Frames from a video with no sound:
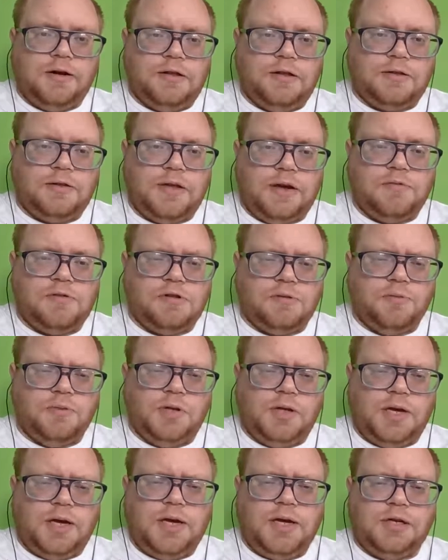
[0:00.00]
I thought that was a
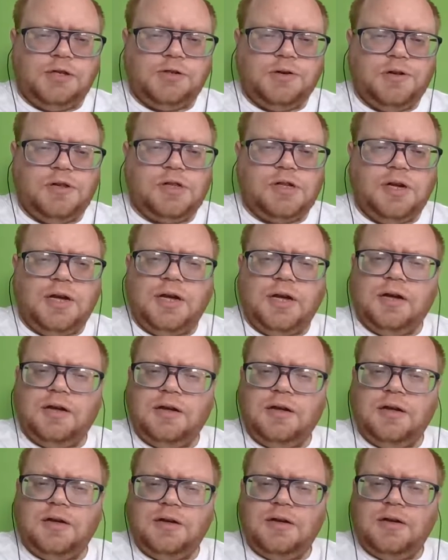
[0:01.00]
really
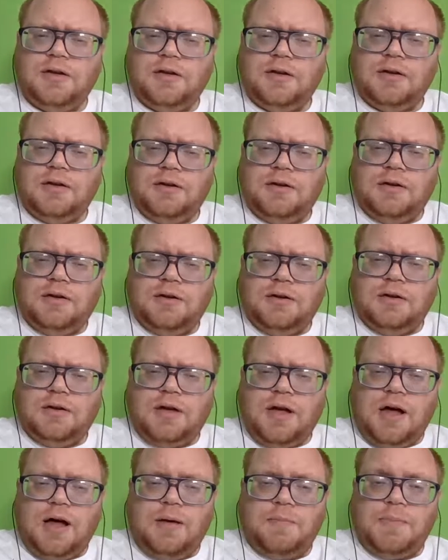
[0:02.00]
interesting
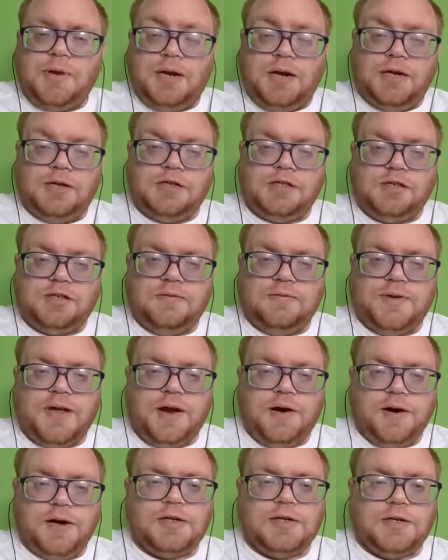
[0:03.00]
combination of
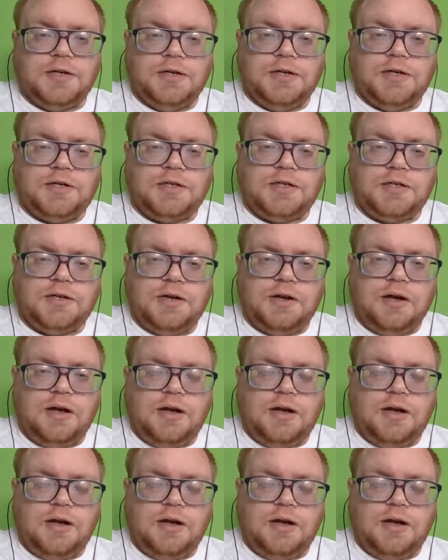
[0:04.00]
characters,